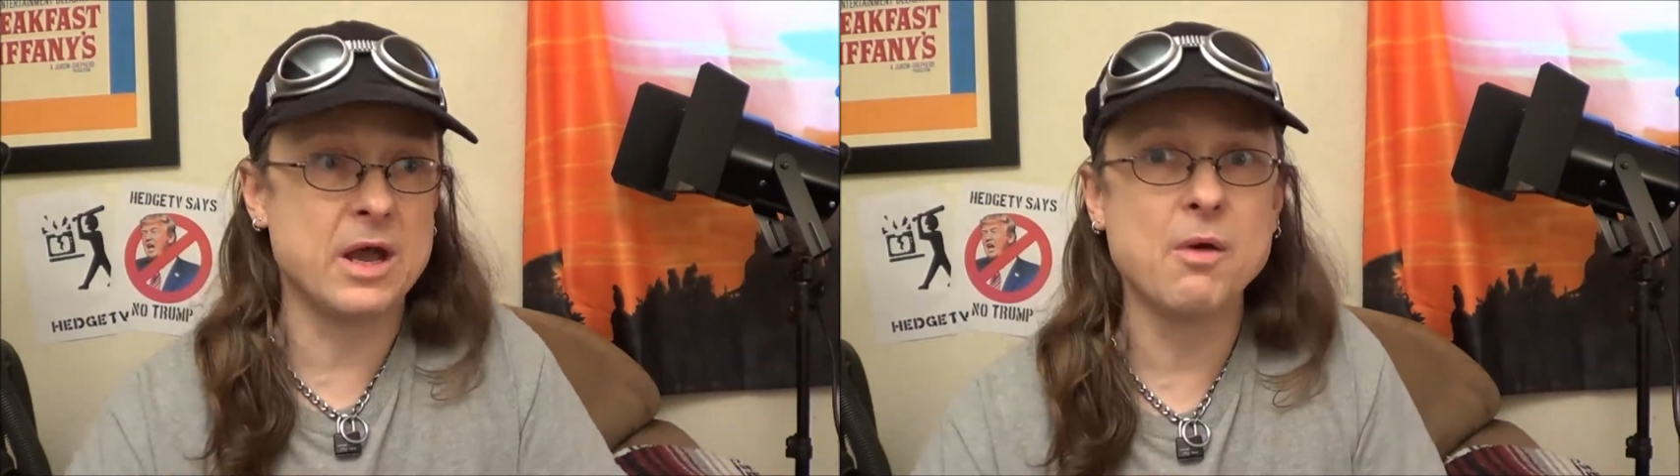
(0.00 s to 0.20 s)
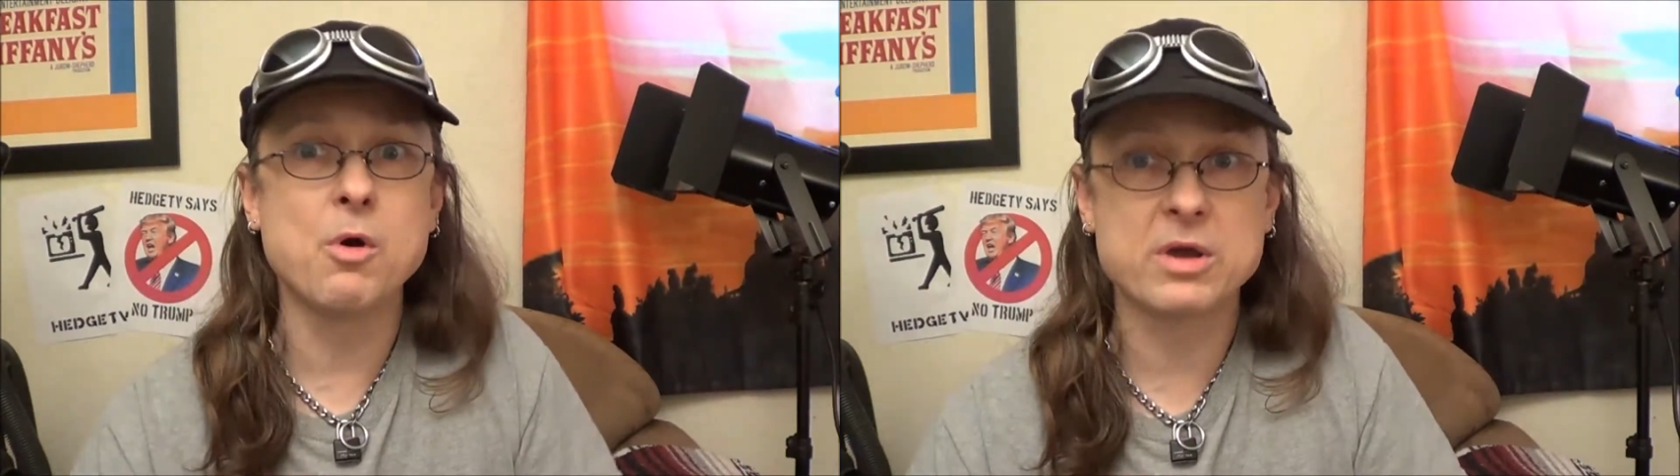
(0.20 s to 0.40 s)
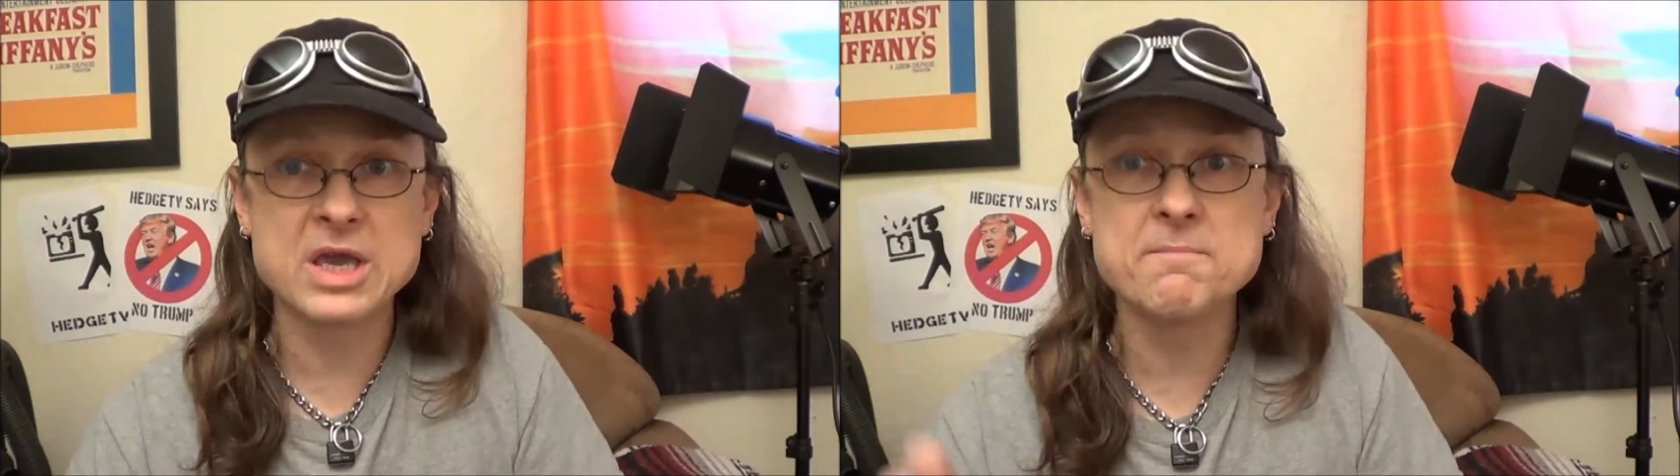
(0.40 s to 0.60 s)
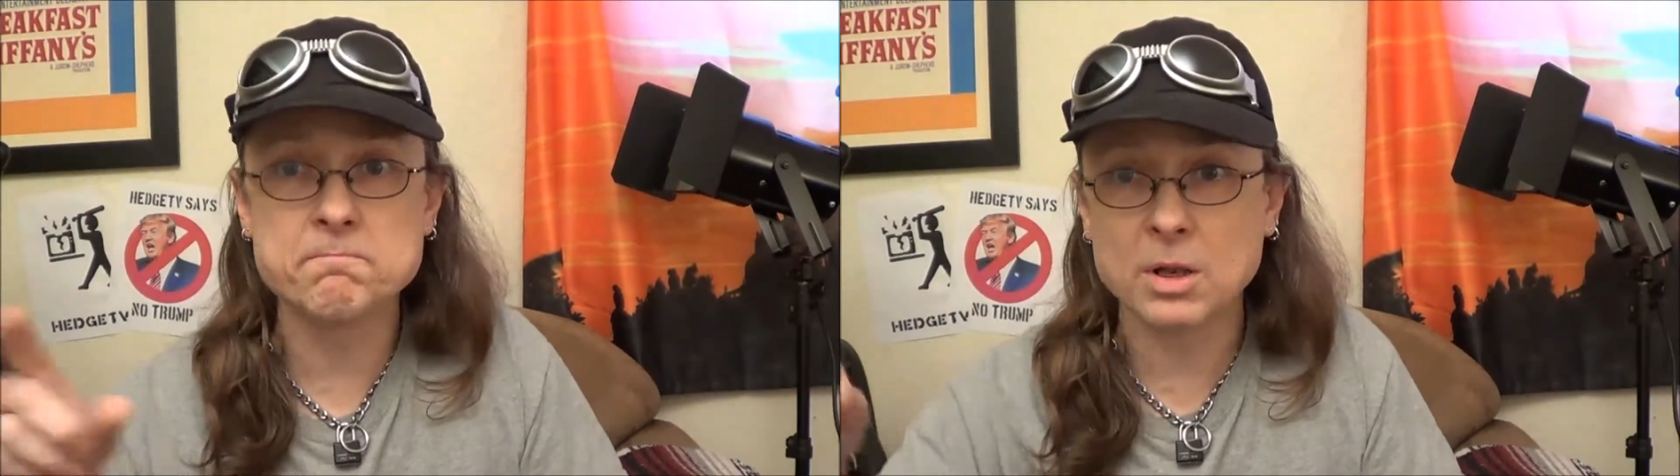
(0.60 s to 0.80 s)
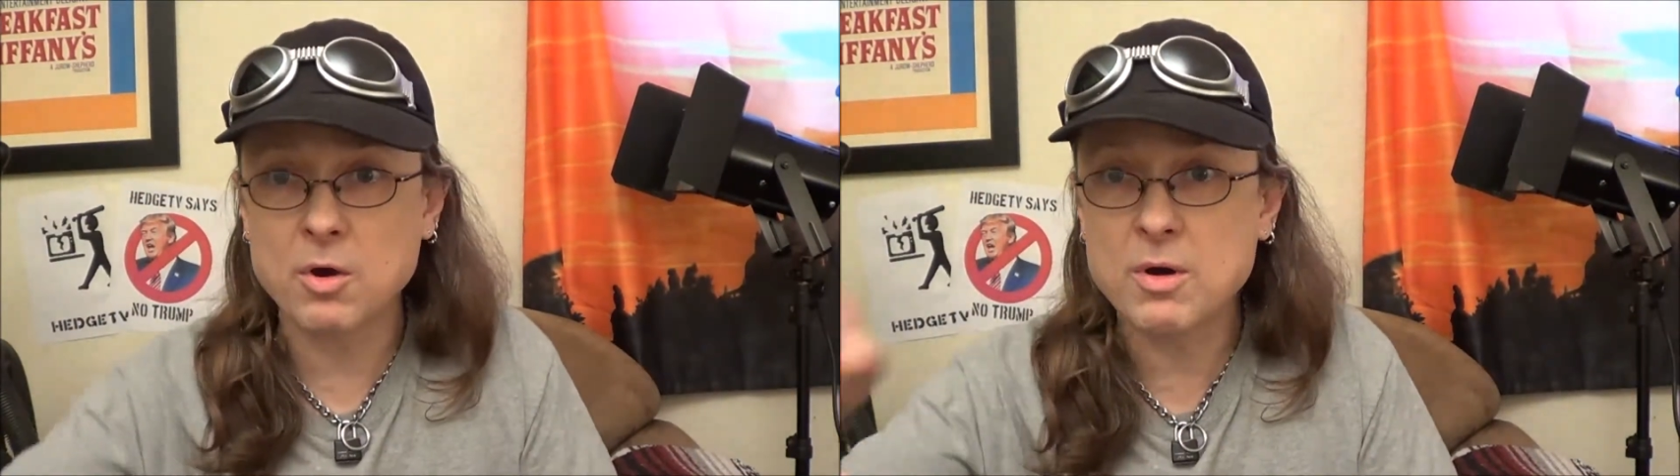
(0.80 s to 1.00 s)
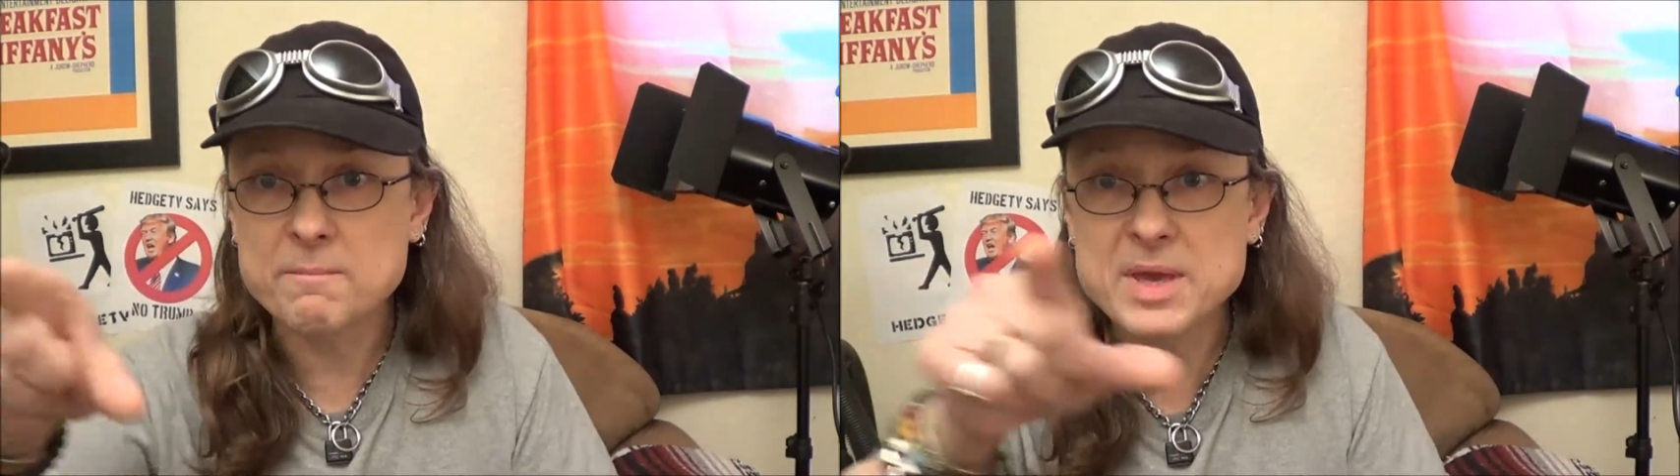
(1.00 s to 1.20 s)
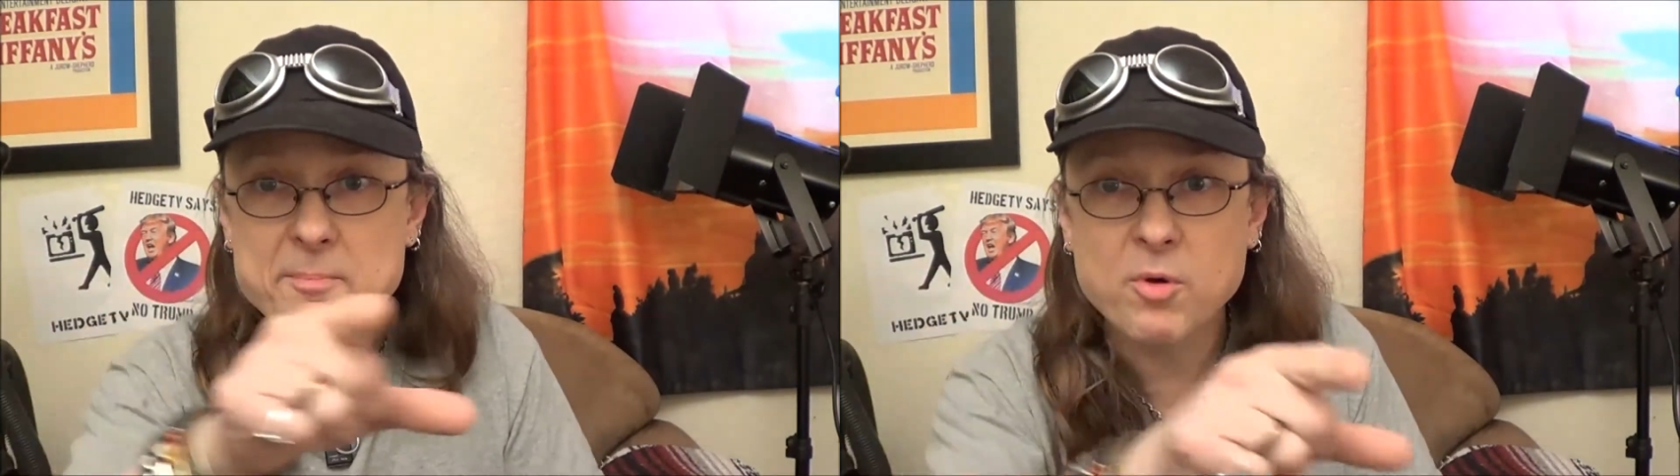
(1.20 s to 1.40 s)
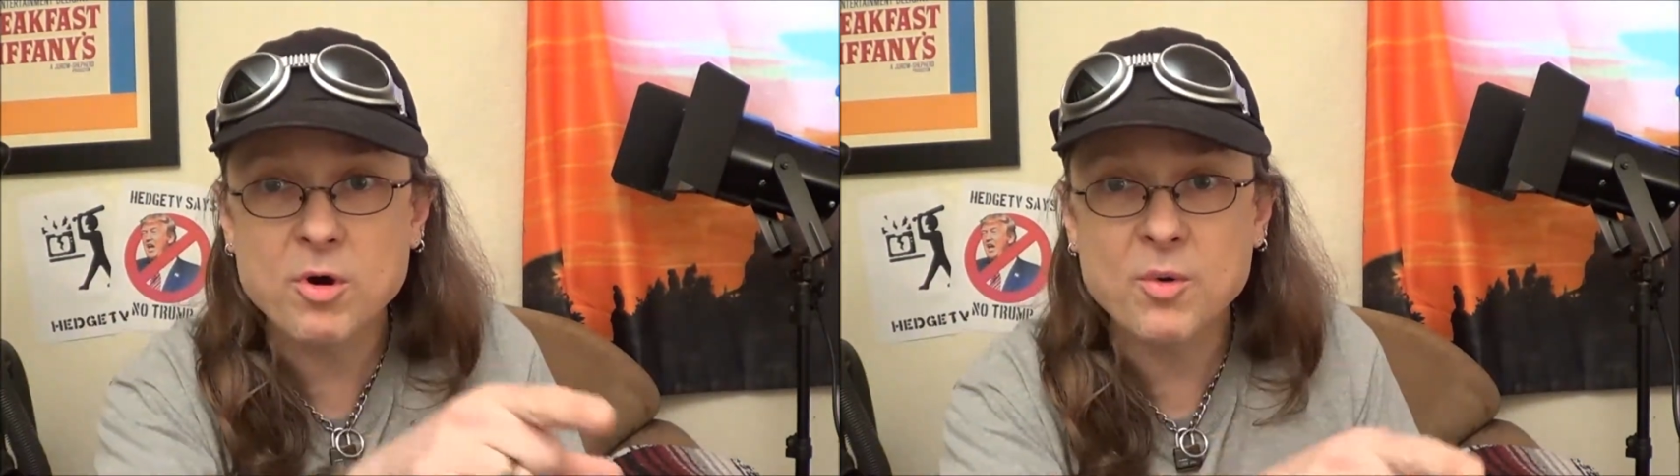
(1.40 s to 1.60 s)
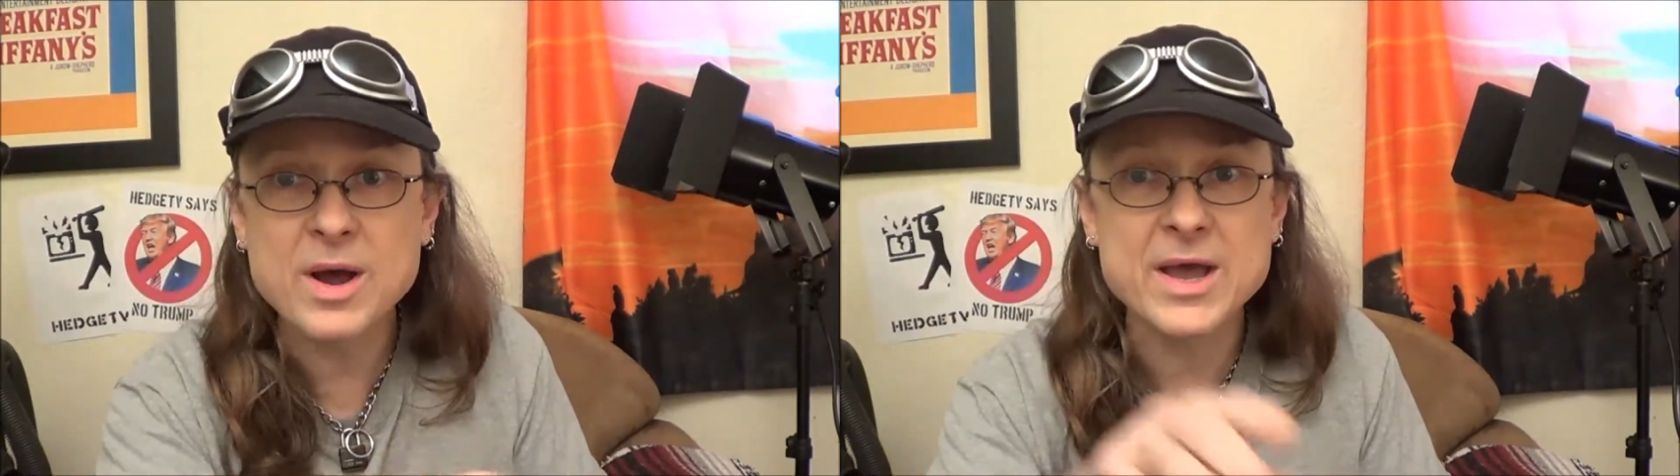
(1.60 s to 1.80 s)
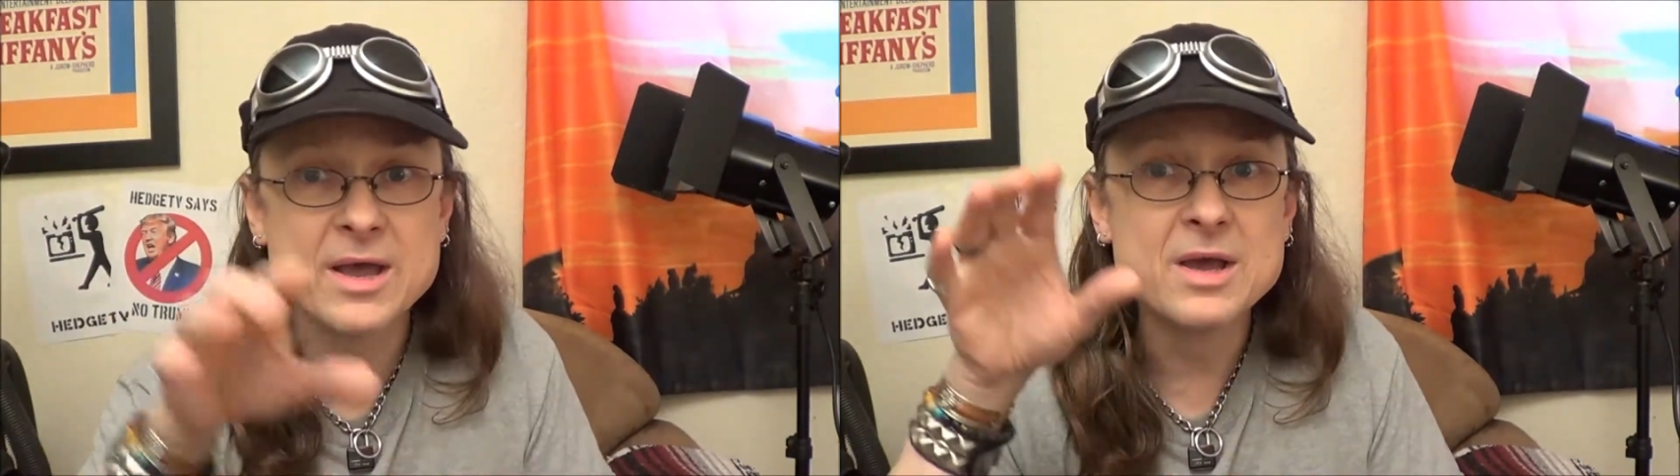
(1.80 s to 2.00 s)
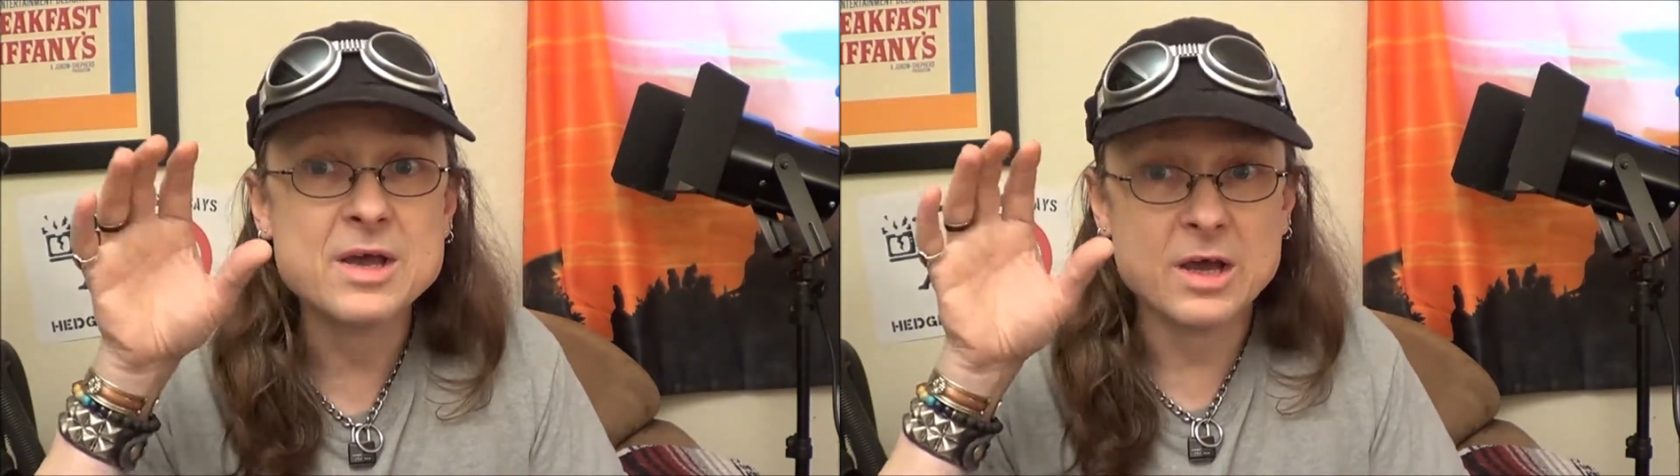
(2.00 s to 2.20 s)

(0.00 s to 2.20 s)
and I will keep blowing people away